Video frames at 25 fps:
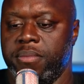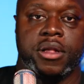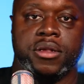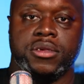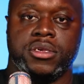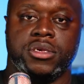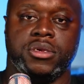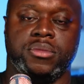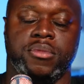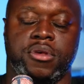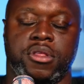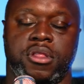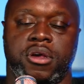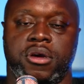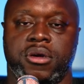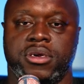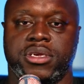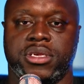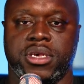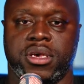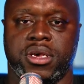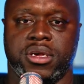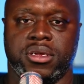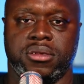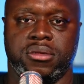Excuse me.
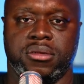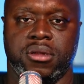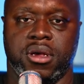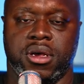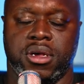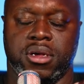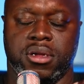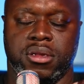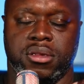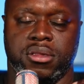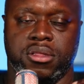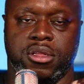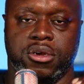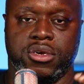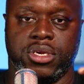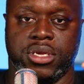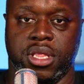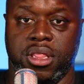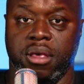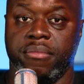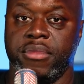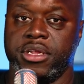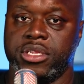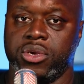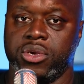There's a, a there's a
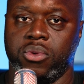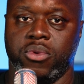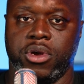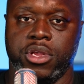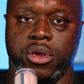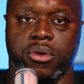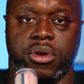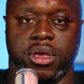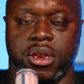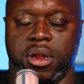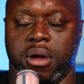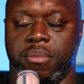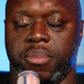limit to what you can